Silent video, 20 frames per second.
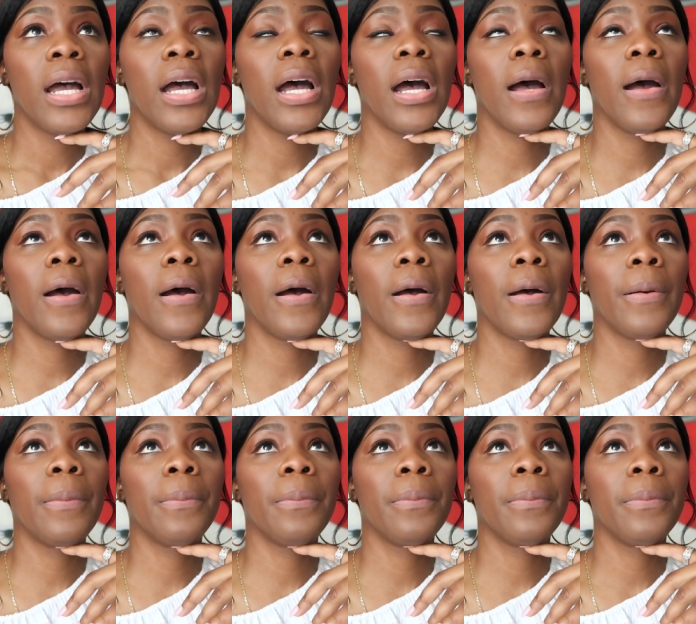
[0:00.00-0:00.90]

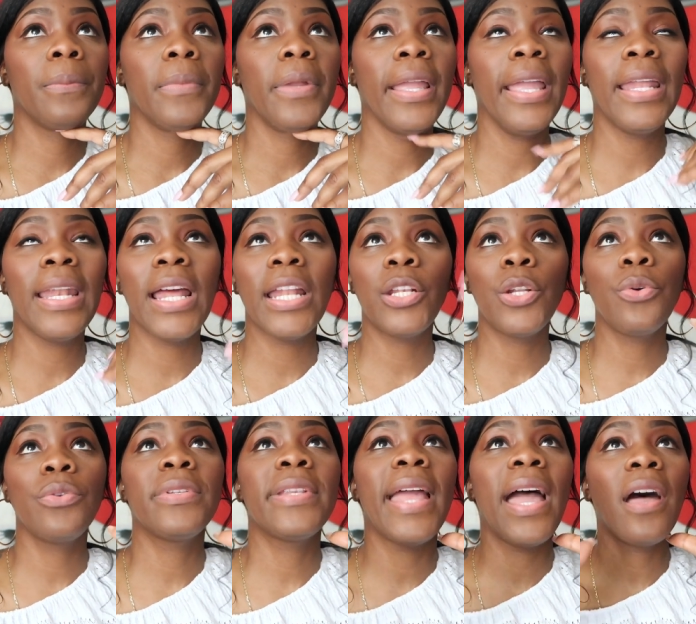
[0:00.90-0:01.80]
Um, and I
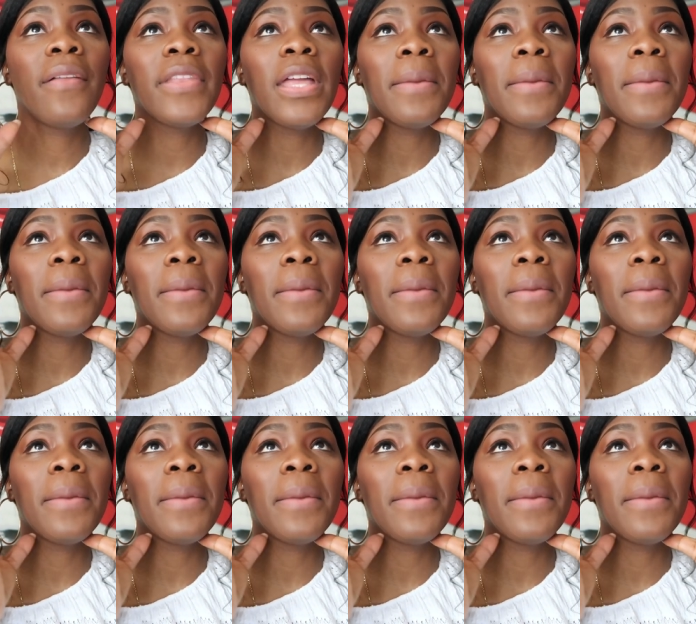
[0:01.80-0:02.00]
know now